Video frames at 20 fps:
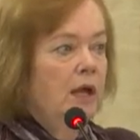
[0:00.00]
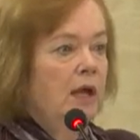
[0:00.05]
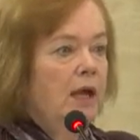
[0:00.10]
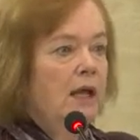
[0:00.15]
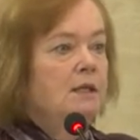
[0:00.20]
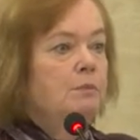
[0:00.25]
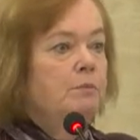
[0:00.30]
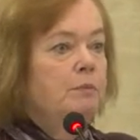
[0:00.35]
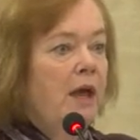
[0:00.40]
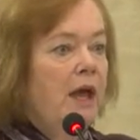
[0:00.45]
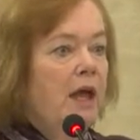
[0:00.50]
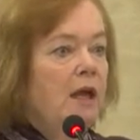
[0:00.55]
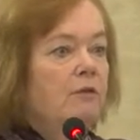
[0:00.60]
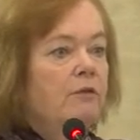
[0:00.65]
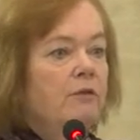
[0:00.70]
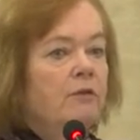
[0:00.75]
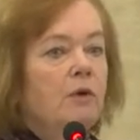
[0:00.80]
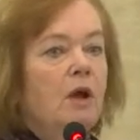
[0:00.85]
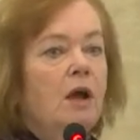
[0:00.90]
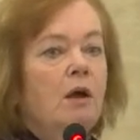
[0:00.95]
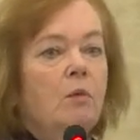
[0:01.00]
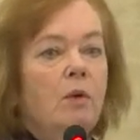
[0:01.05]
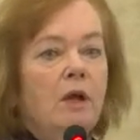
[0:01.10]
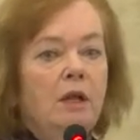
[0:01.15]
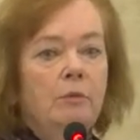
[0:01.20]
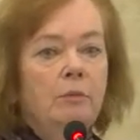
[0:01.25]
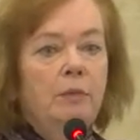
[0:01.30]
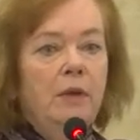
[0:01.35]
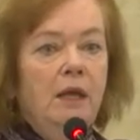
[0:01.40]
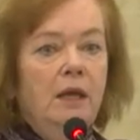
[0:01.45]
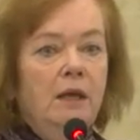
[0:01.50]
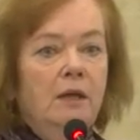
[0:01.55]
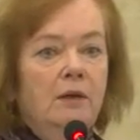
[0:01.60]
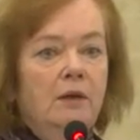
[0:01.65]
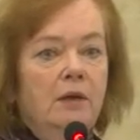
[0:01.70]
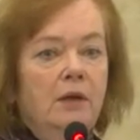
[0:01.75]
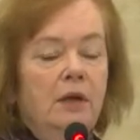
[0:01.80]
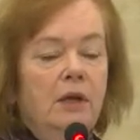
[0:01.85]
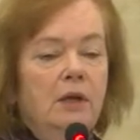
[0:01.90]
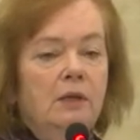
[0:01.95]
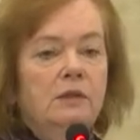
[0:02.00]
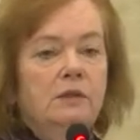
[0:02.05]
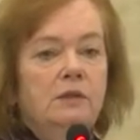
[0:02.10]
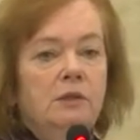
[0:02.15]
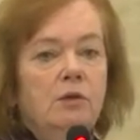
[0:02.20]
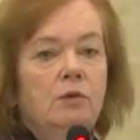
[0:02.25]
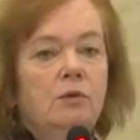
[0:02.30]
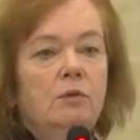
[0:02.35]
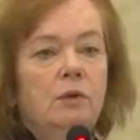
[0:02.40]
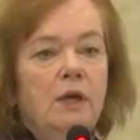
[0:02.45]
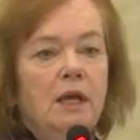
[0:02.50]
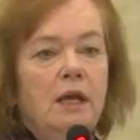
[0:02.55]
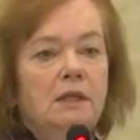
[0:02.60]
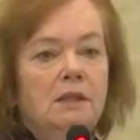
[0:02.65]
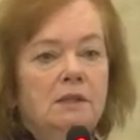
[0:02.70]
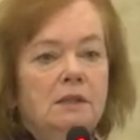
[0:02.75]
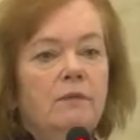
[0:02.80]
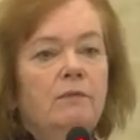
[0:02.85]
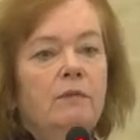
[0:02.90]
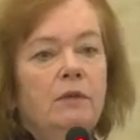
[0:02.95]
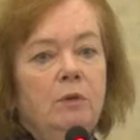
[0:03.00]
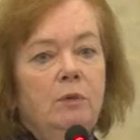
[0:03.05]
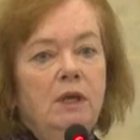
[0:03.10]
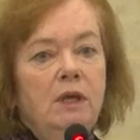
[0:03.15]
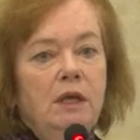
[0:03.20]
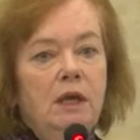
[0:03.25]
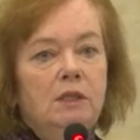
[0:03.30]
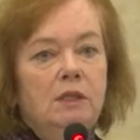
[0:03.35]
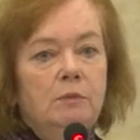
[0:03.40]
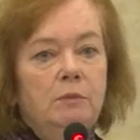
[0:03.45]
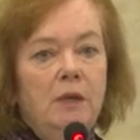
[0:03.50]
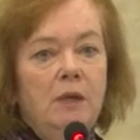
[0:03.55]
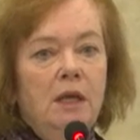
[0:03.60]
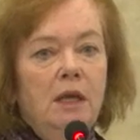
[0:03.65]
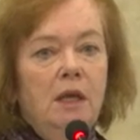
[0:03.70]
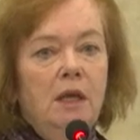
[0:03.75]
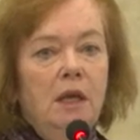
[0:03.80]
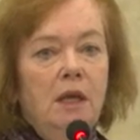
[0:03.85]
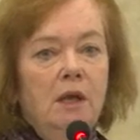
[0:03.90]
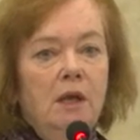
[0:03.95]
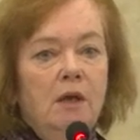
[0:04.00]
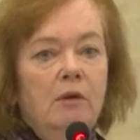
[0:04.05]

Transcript: It's bad for our well-being. So it's something we need to be